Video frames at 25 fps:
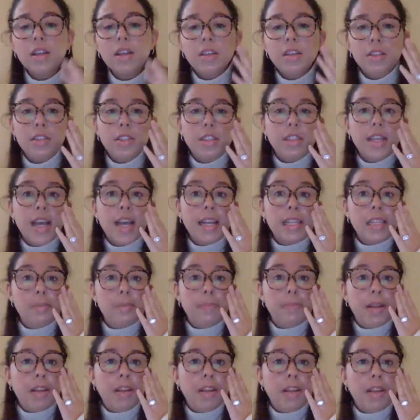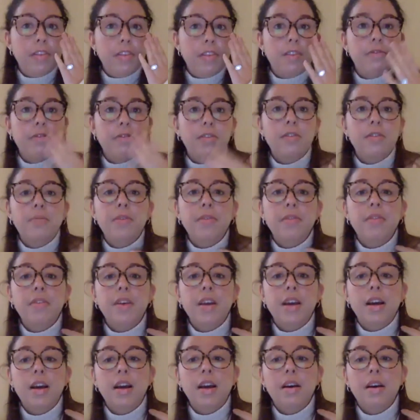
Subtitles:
good tax benefit for